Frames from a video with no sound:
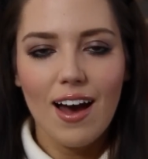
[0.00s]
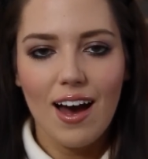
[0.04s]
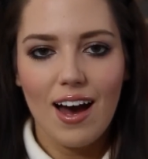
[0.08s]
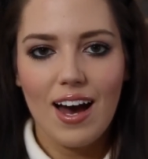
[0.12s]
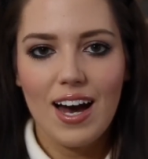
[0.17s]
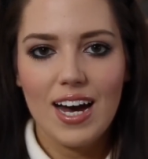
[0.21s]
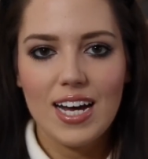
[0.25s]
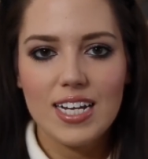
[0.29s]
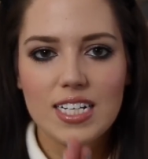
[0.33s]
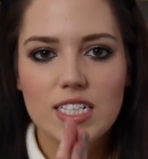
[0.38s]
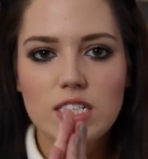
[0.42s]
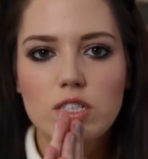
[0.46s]

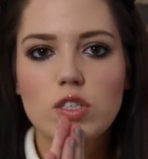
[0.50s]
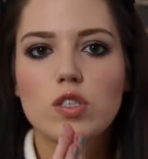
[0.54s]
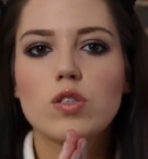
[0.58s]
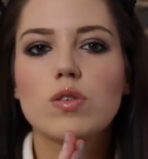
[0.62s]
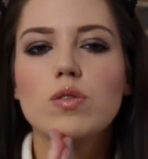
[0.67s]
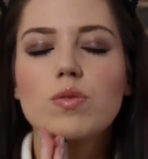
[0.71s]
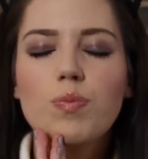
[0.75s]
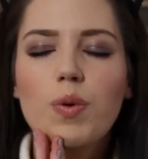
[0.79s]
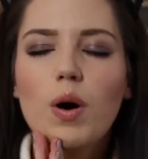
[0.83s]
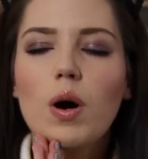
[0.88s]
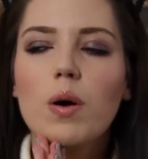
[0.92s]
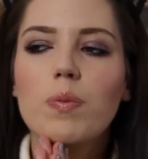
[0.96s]
and
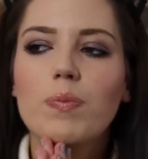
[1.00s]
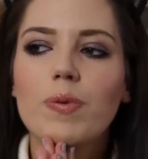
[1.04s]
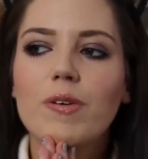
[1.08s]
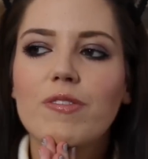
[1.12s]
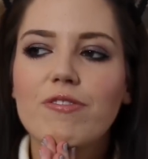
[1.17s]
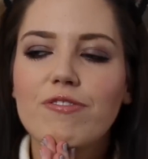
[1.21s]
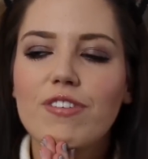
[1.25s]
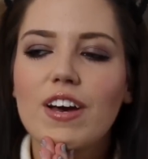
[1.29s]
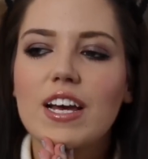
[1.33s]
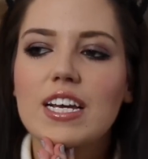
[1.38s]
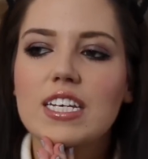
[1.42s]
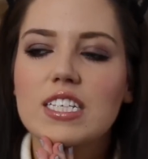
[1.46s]
pop a
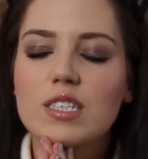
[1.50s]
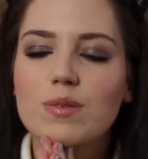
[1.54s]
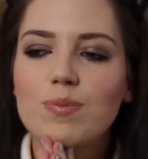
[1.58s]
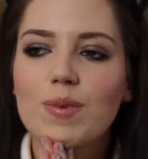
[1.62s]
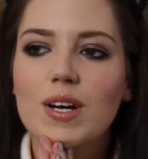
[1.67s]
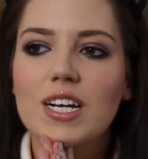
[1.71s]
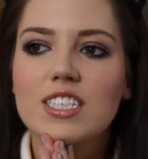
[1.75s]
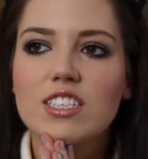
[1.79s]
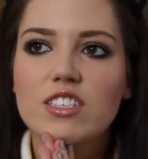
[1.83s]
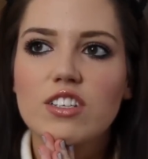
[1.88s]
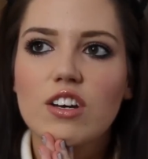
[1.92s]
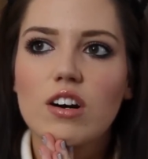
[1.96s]
face
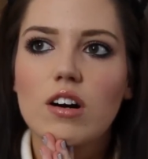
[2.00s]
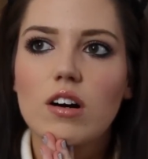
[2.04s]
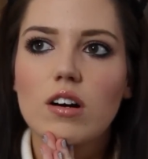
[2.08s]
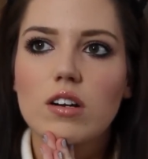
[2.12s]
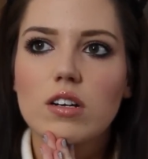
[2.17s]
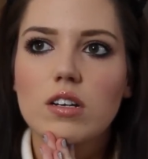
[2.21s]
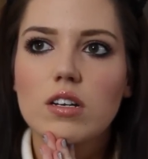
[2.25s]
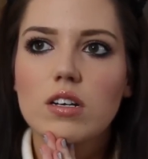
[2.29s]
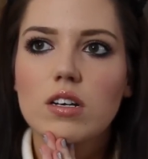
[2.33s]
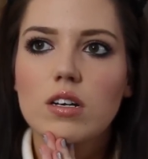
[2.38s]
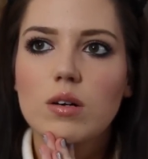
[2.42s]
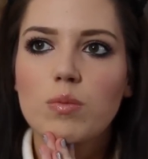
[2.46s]
mask
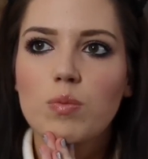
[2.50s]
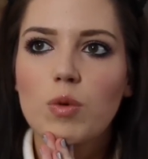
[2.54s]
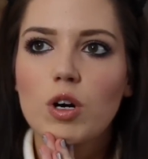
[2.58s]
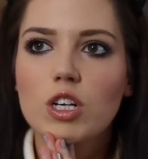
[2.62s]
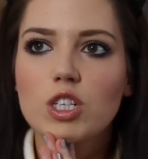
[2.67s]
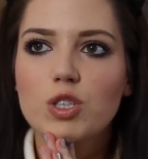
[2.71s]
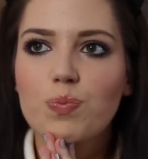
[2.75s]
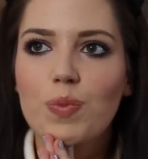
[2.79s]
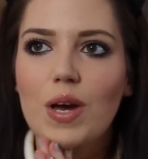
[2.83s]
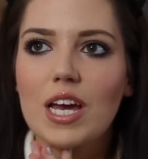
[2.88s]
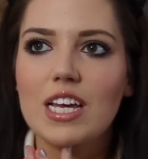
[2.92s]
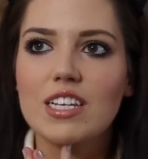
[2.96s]
on and
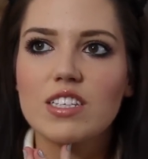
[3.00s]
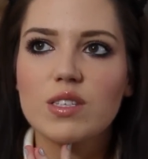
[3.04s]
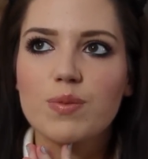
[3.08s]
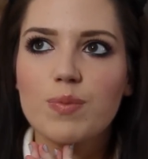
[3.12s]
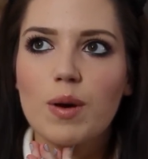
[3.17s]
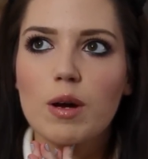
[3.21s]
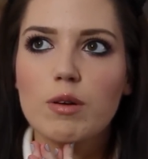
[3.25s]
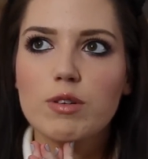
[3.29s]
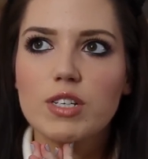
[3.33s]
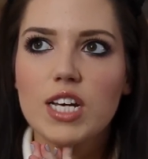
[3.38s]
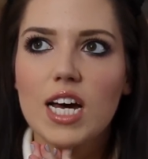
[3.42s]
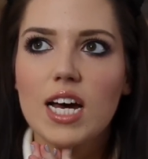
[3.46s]
watch Bates
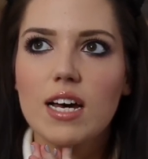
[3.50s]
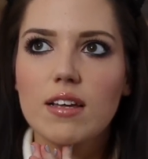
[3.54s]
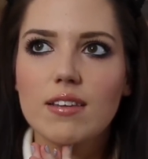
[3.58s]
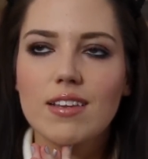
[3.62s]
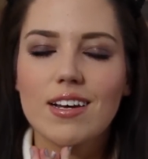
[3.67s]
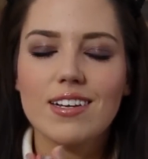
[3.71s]
Motel.